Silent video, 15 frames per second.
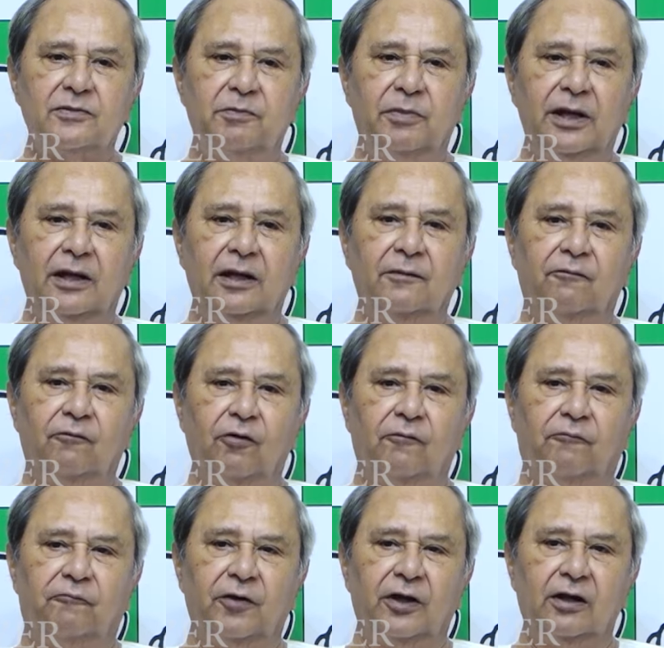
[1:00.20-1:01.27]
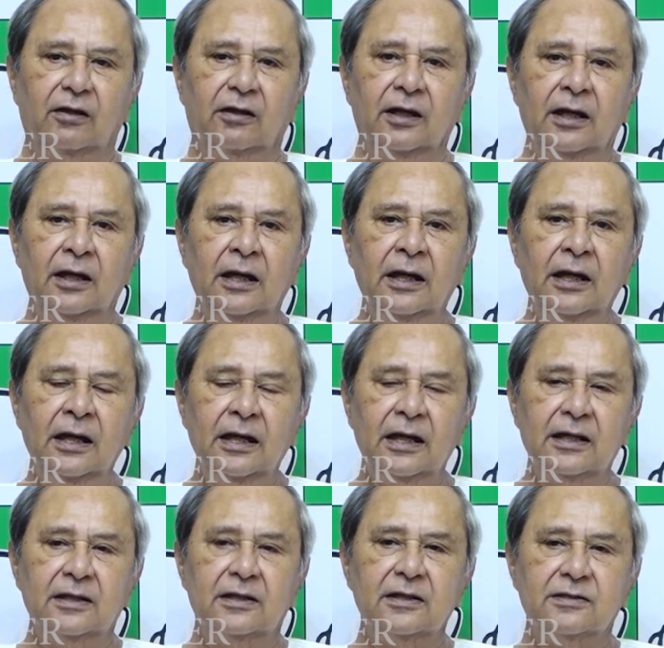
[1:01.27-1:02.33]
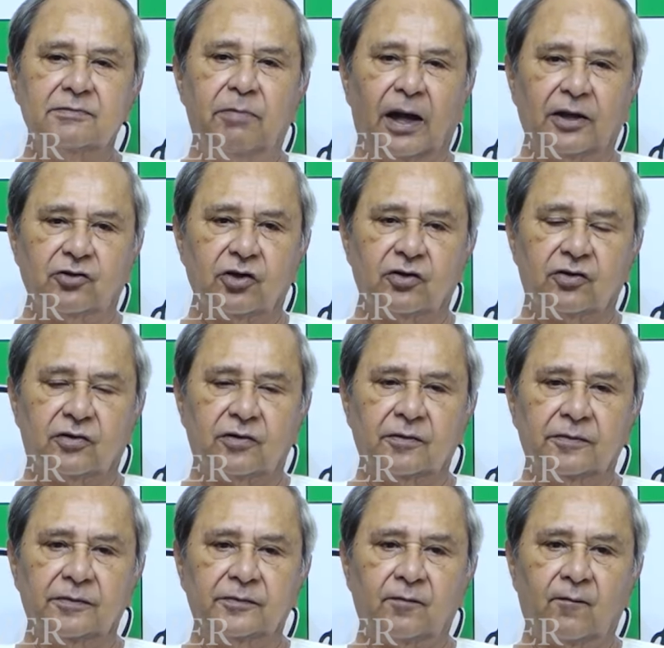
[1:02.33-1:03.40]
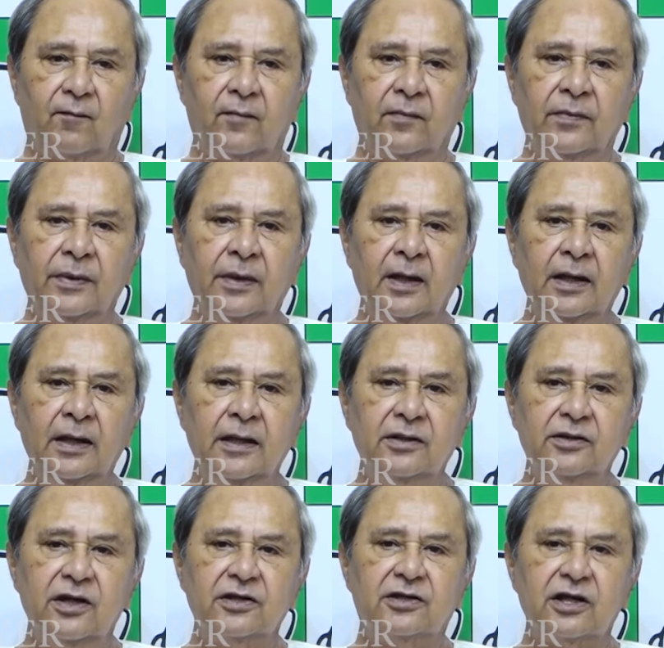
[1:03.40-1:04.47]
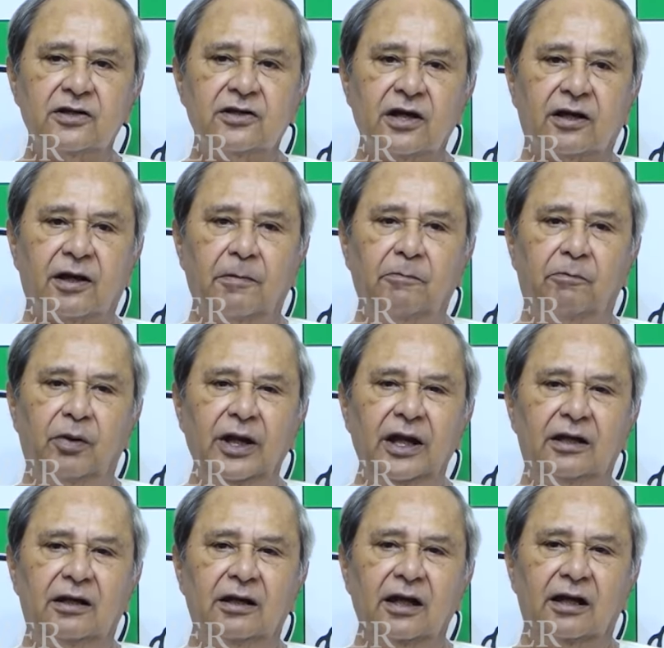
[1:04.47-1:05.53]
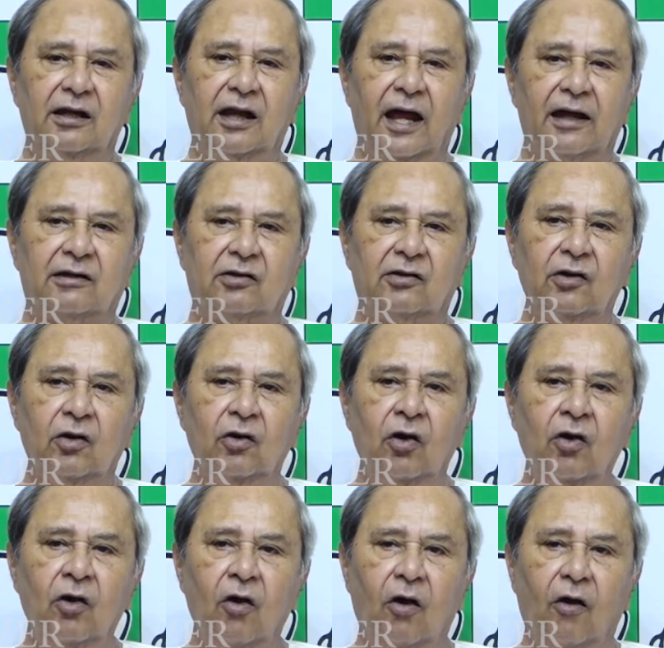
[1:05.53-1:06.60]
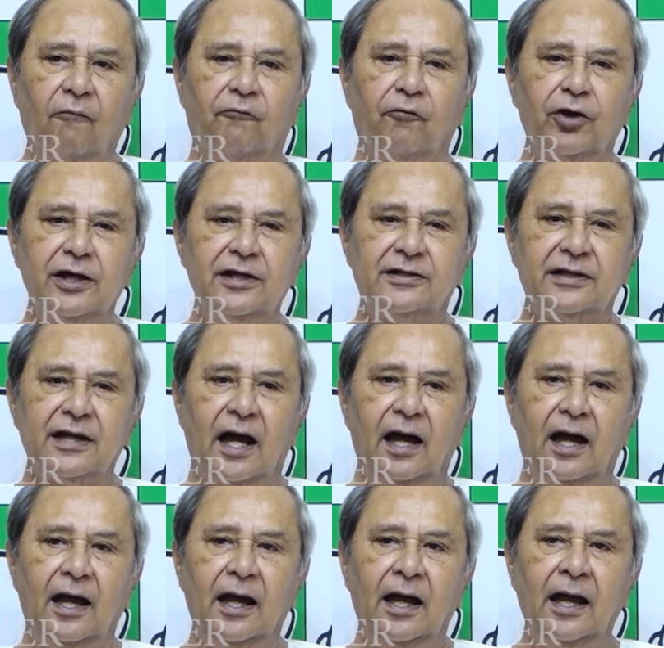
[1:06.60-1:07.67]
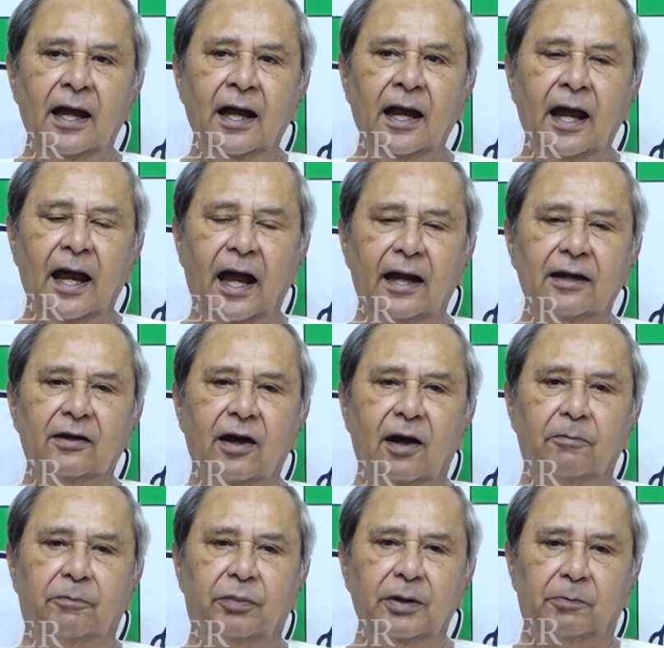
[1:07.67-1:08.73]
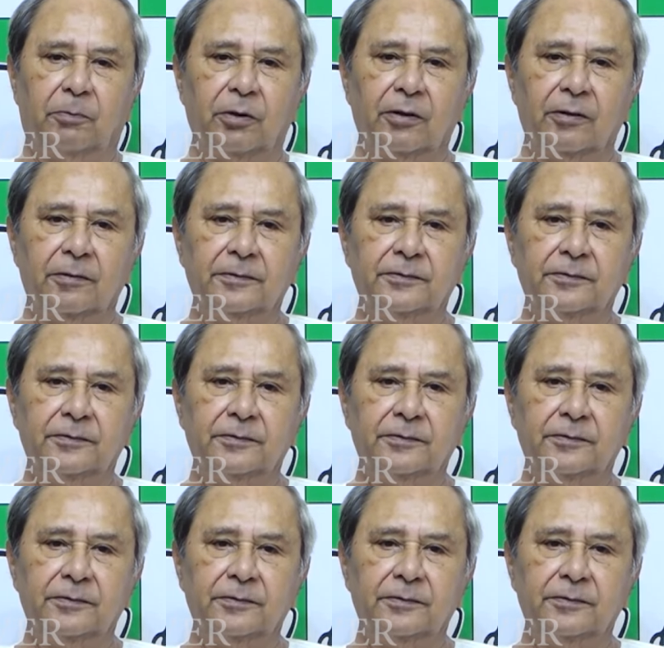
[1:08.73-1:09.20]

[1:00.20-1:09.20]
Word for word: being fulfilled in this budget. This is a complete neglect of Orissa and her people.